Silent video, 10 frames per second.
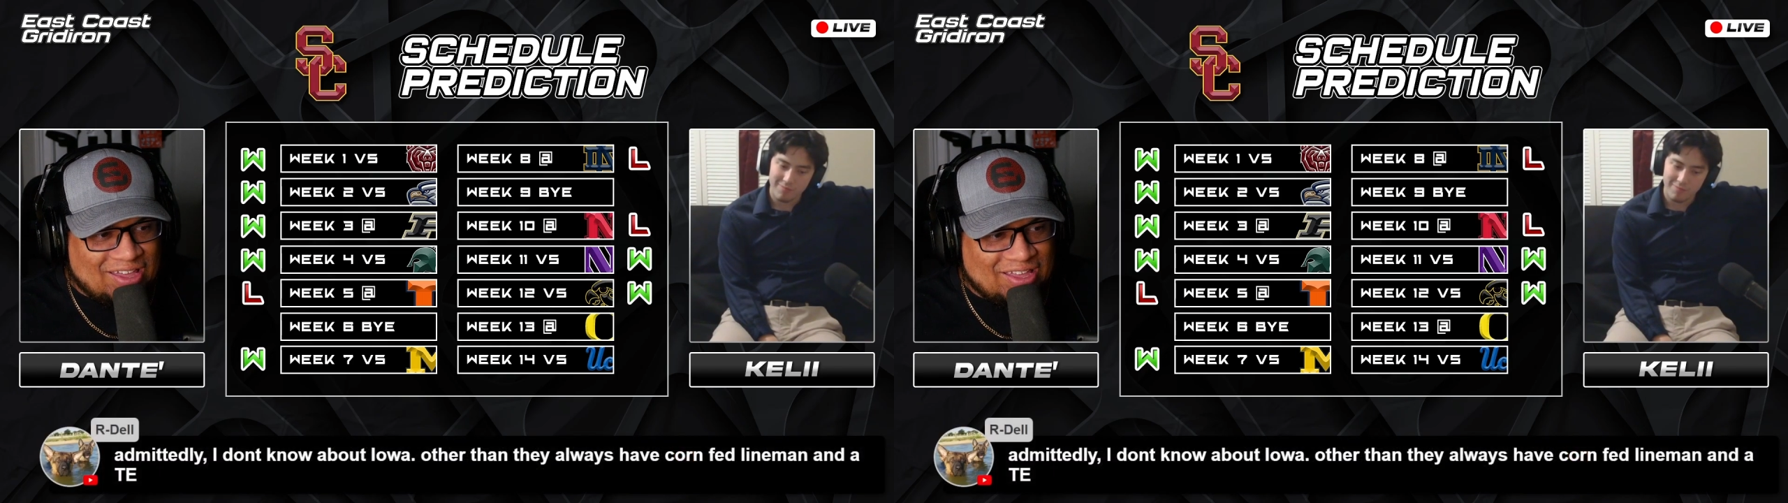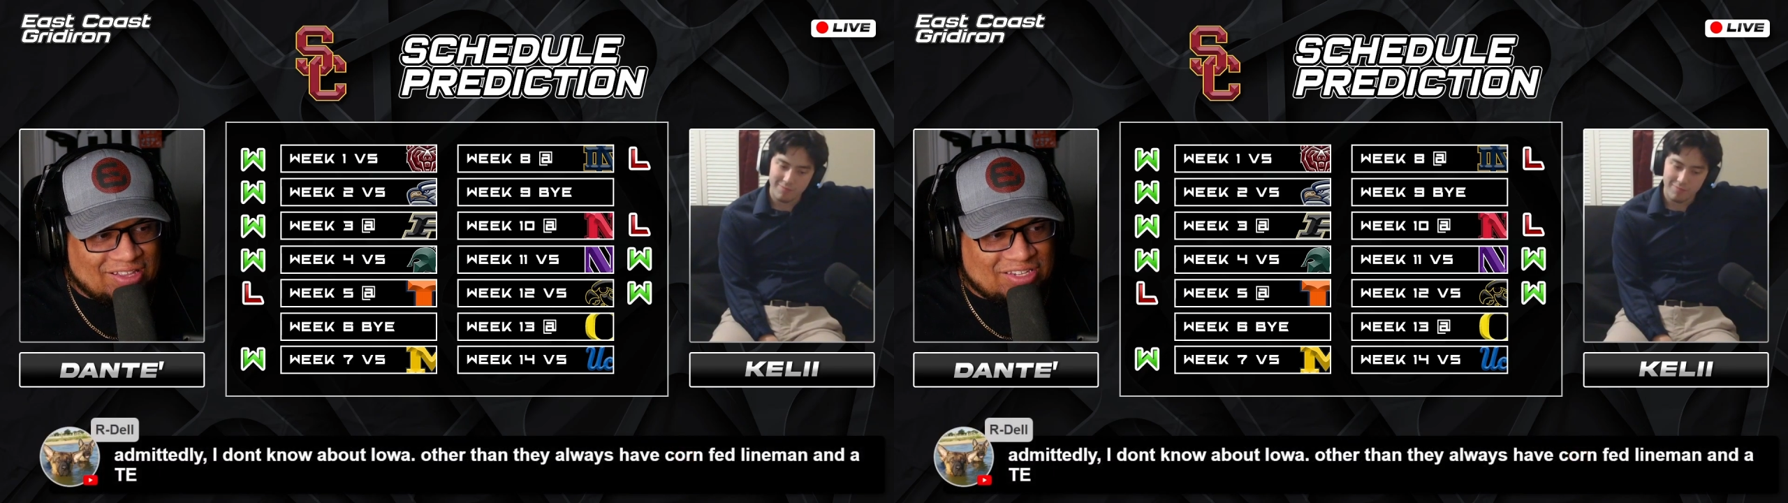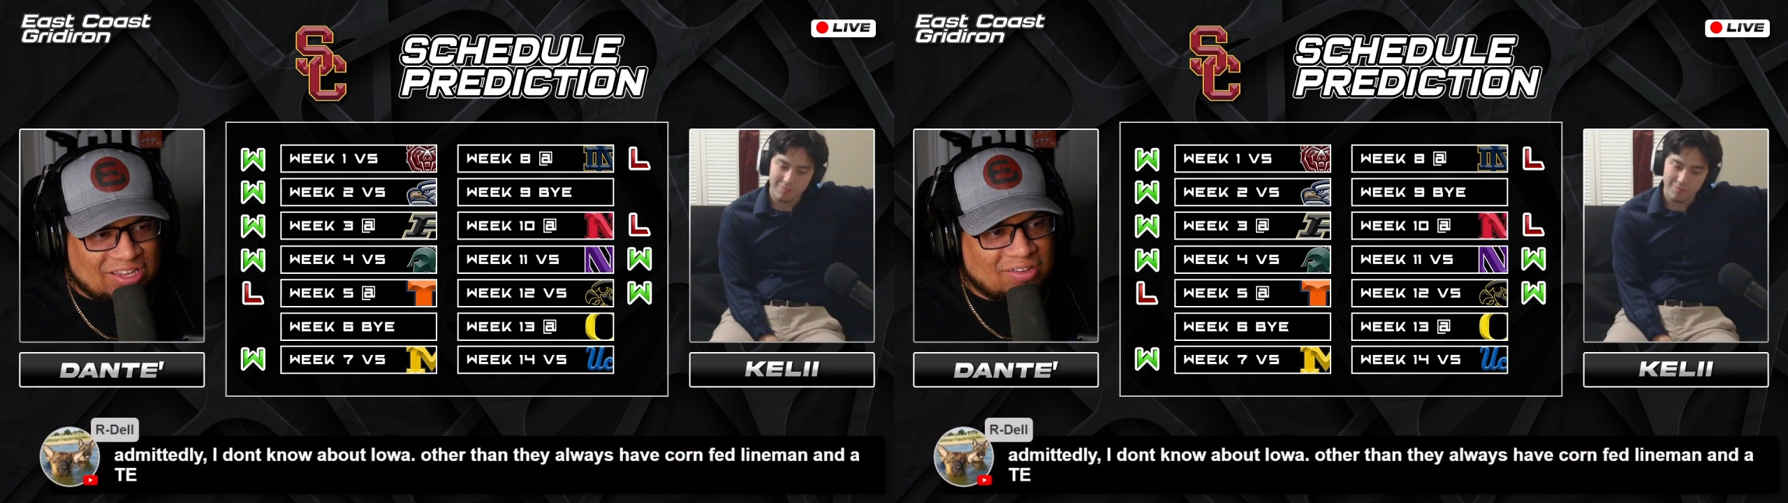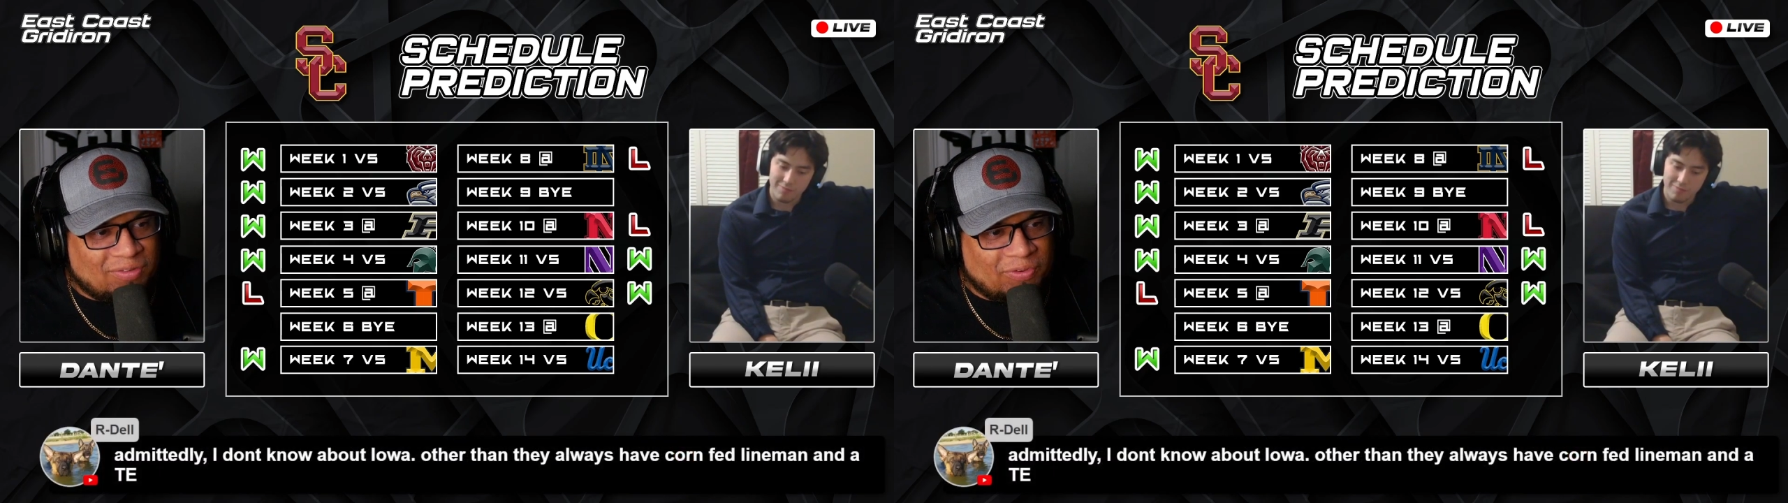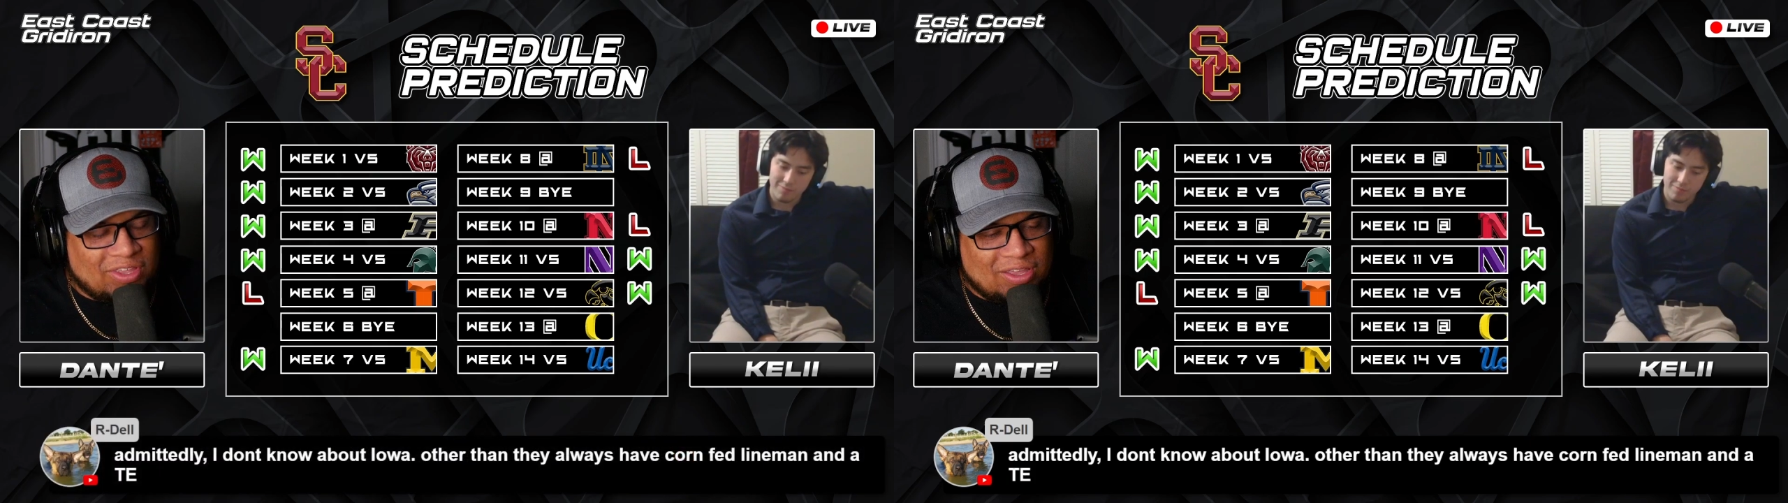sucks
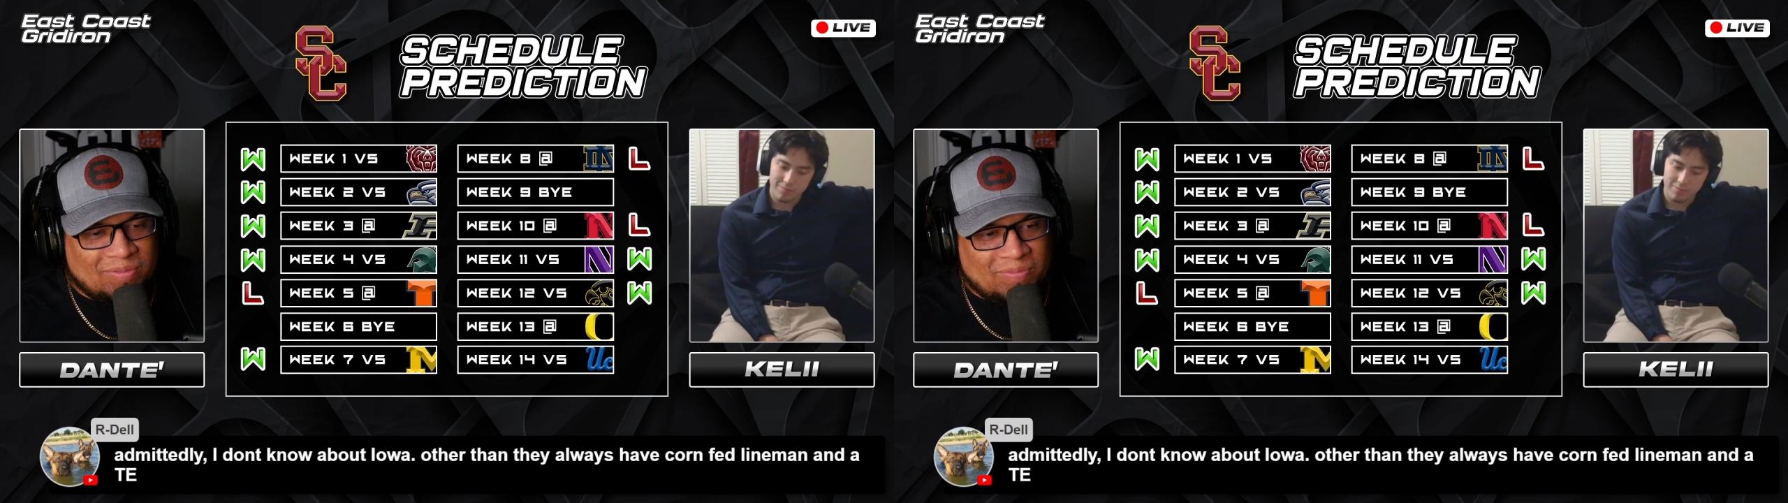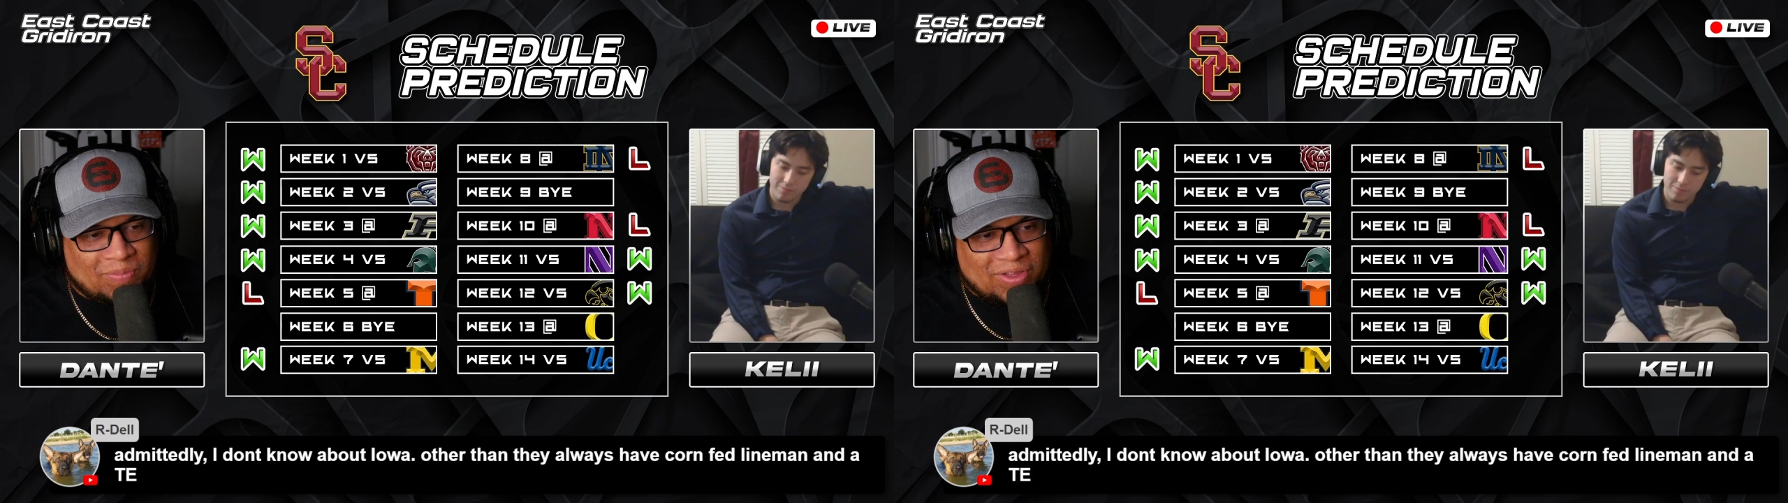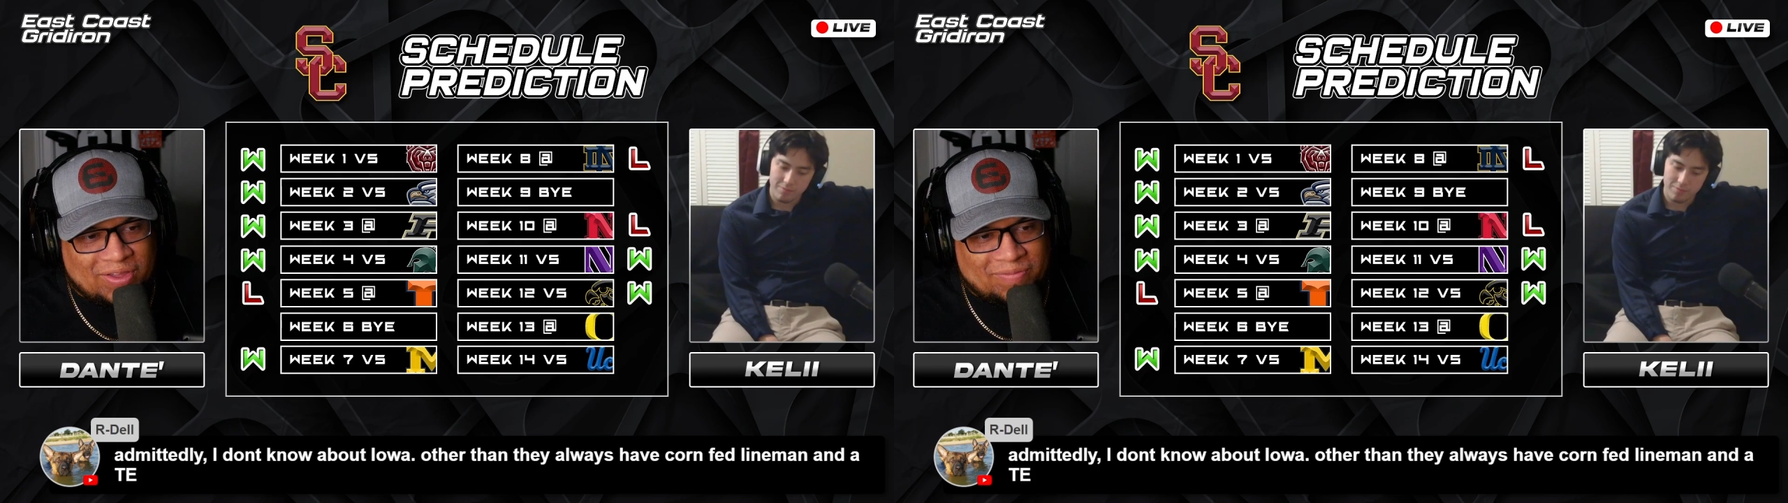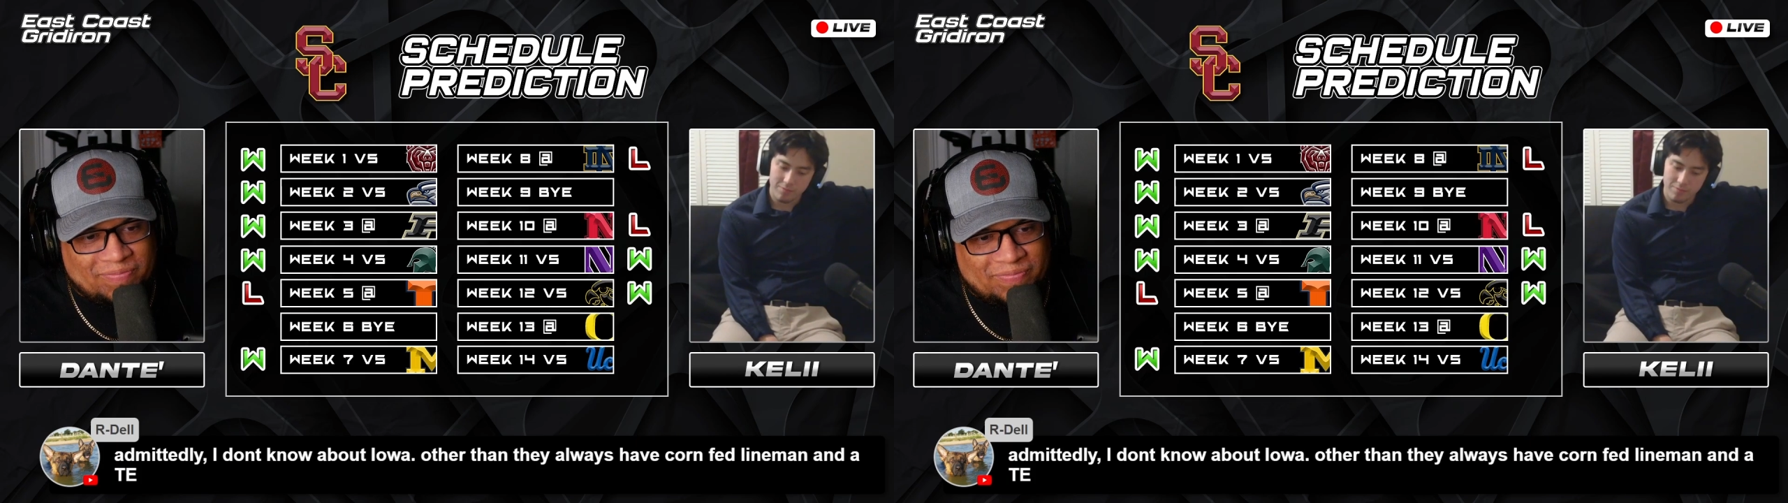for them, but